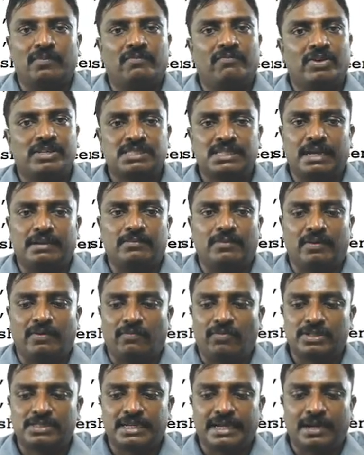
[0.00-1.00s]

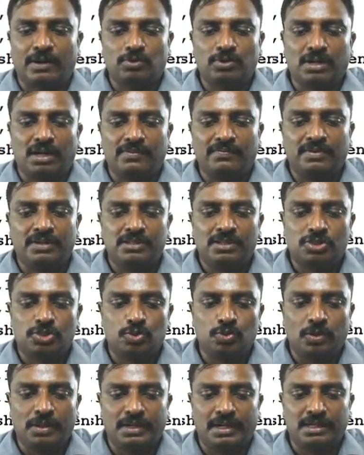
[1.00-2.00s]
First I have to convert this
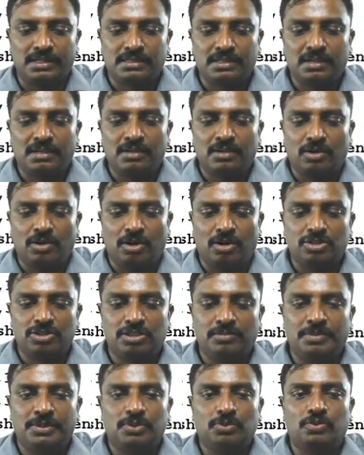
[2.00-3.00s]
to grayscale,
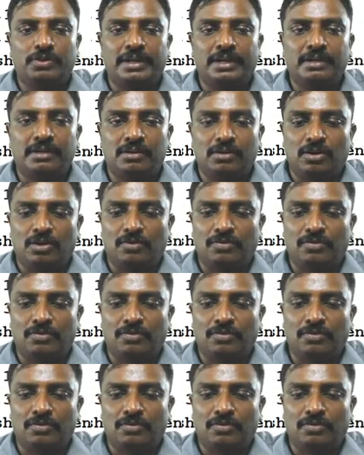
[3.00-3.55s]
RGB to gray,